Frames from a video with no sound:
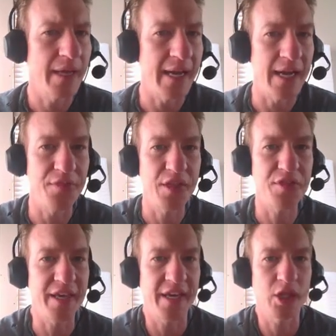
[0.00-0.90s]
and
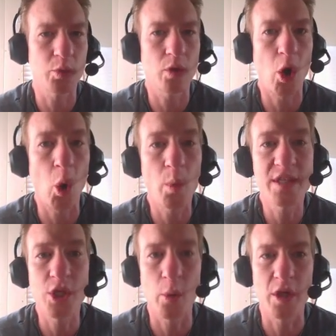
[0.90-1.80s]
that things were
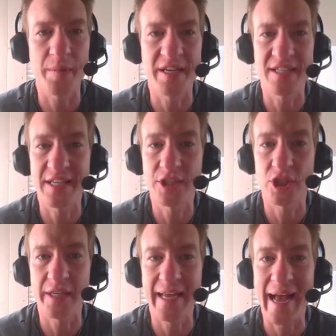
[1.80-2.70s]
always going to be
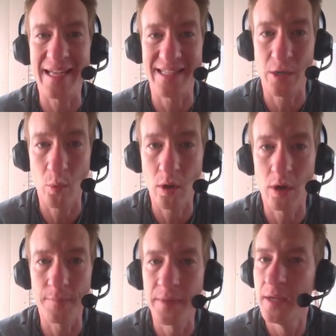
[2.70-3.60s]
essentially as they were,